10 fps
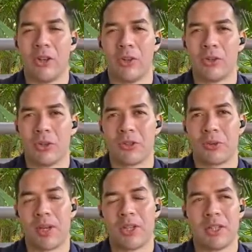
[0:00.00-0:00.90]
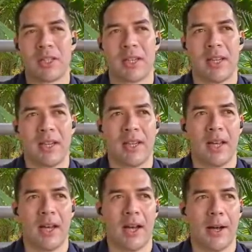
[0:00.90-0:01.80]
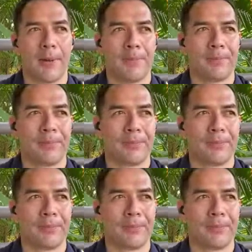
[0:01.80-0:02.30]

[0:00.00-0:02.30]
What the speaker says: those sorts of questions. um,